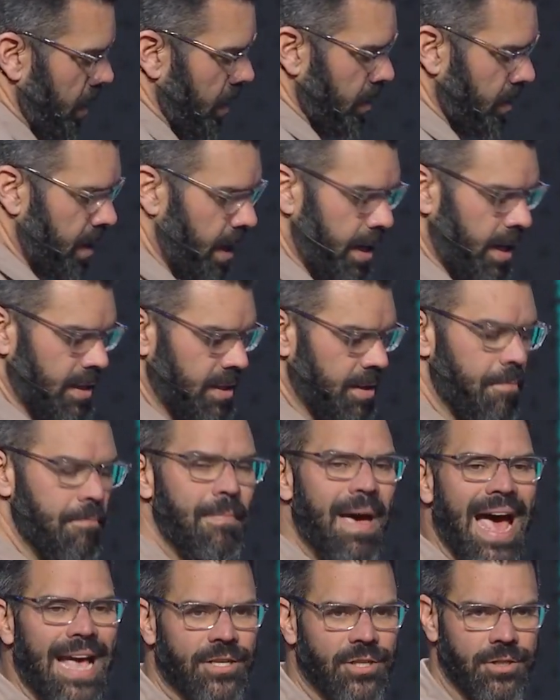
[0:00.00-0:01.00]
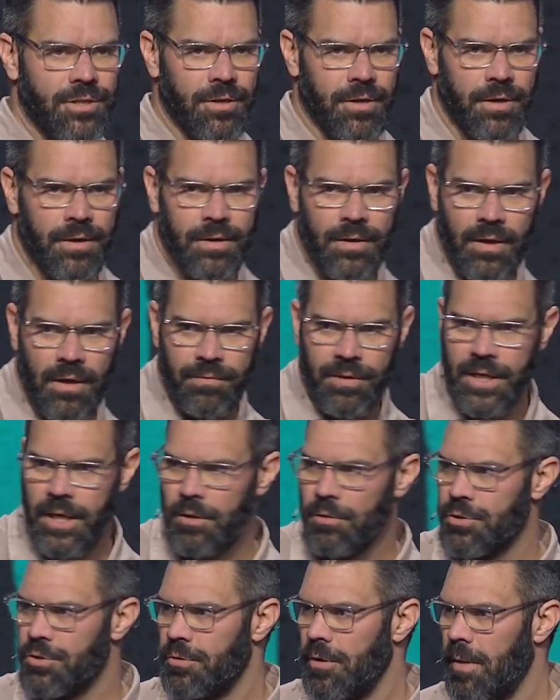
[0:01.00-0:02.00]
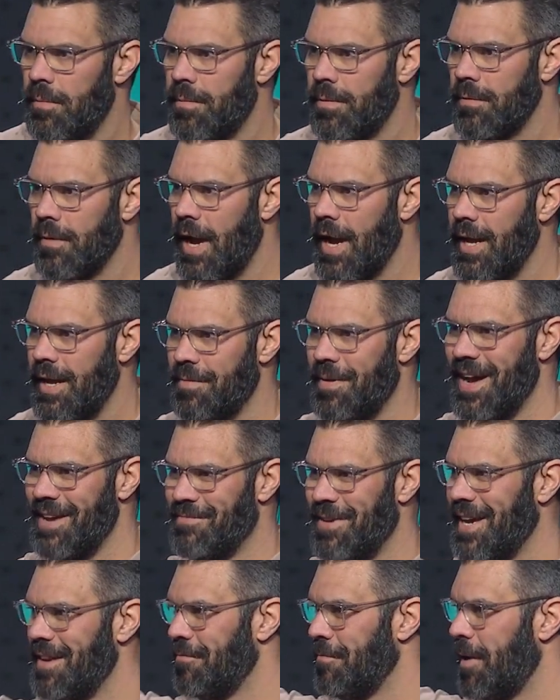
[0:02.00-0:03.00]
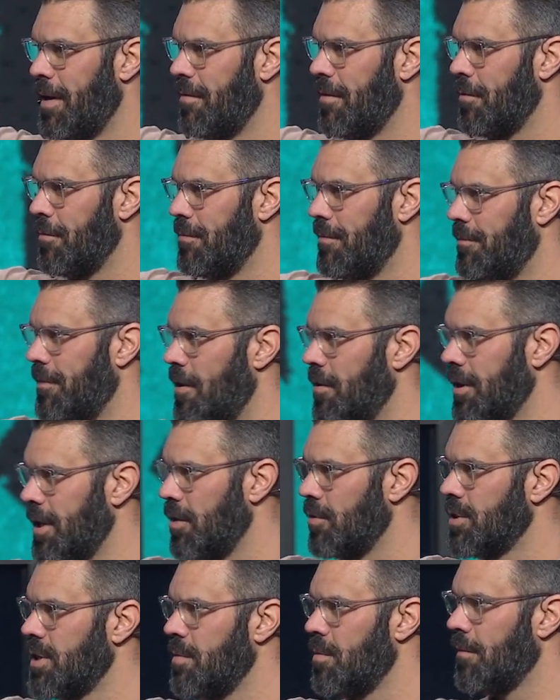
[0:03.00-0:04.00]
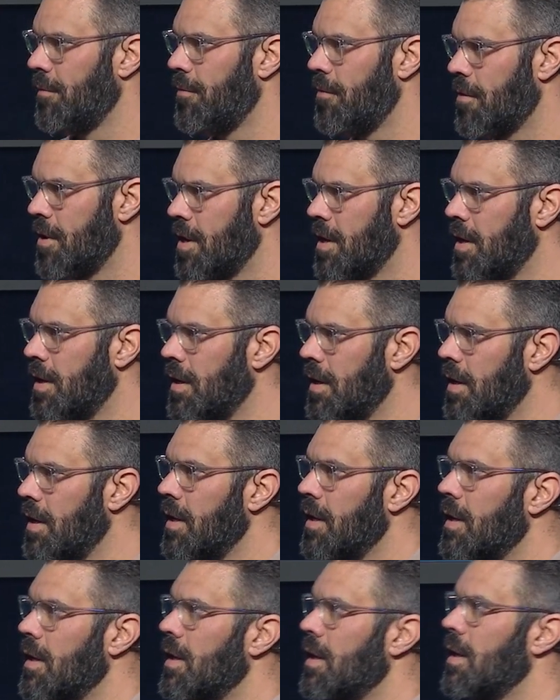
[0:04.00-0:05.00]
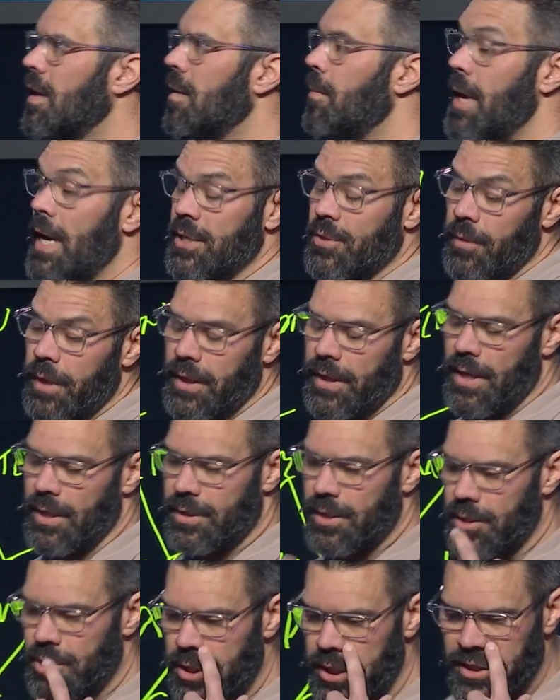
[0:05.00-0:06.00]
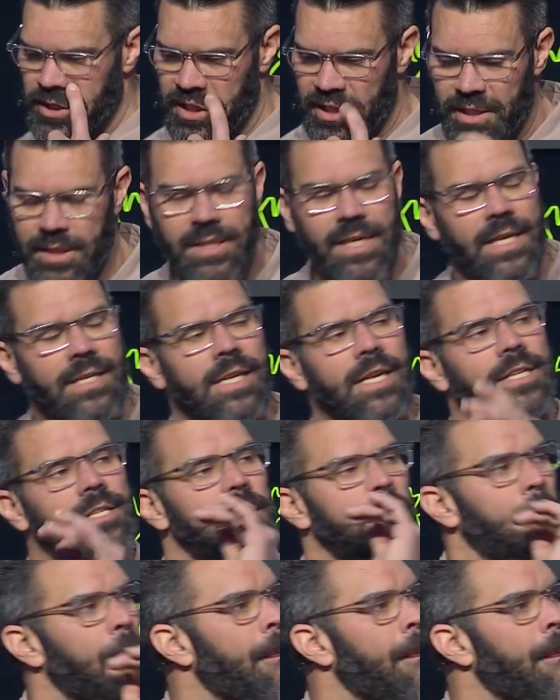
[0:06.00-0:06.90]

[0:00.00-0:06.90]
Satan is a master of a guilt trip, right? If anybody ever felt guilty before? I mean, that's what he does to Jesus. He says, Listen,